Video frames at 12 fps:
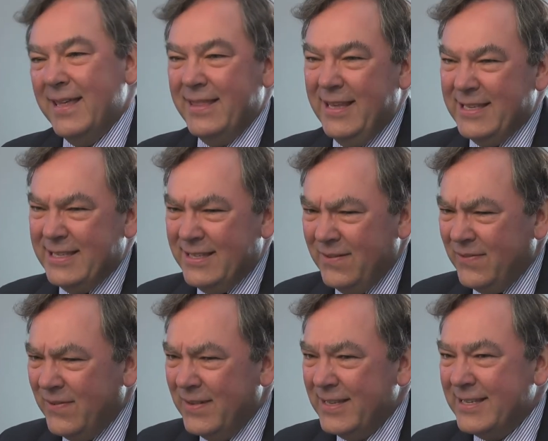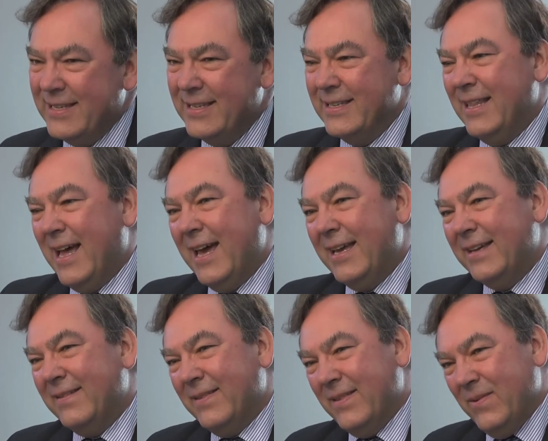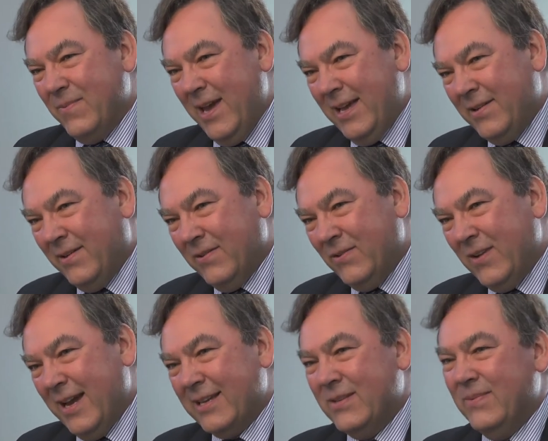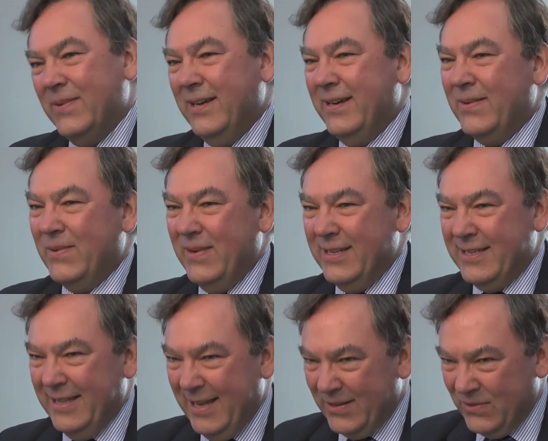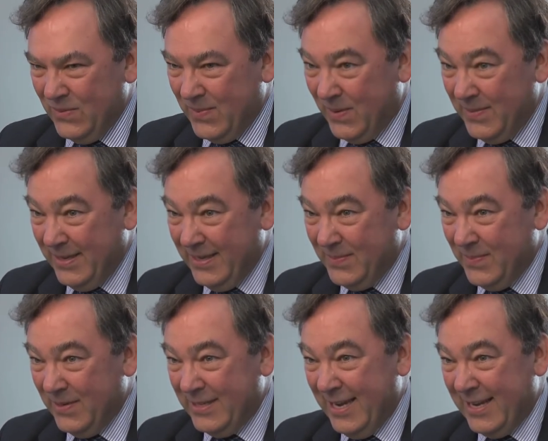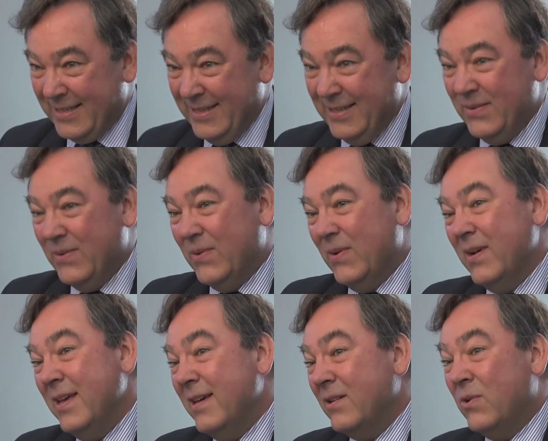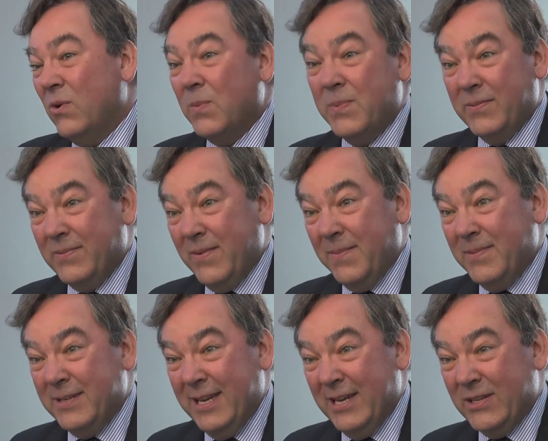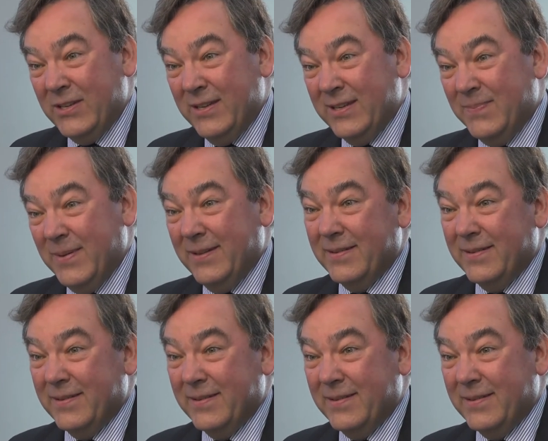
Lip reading: these differences like the way contracts work or intellectual property is protected or corporate reputation is built.